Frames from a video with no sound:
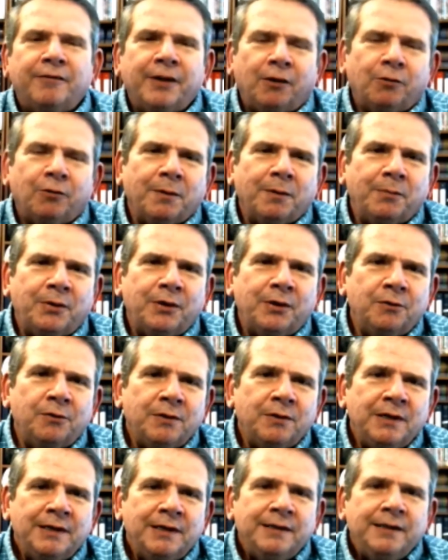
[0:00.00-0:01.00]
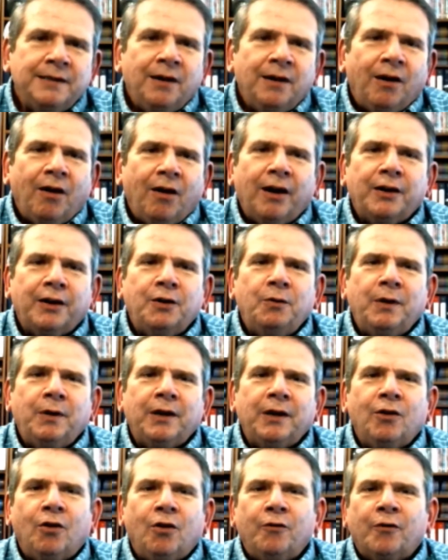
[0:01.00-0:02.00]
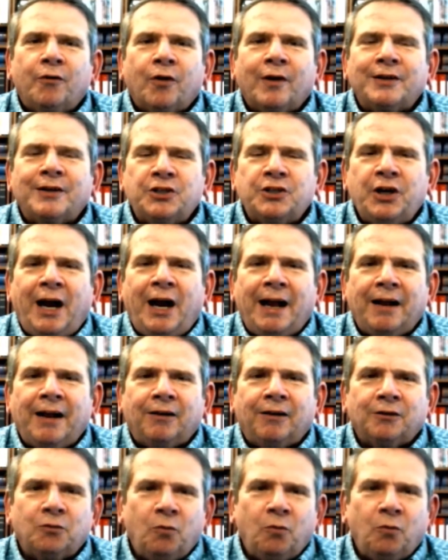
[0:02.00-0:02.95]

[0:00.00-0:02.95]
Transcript: ill repute arguing over a child.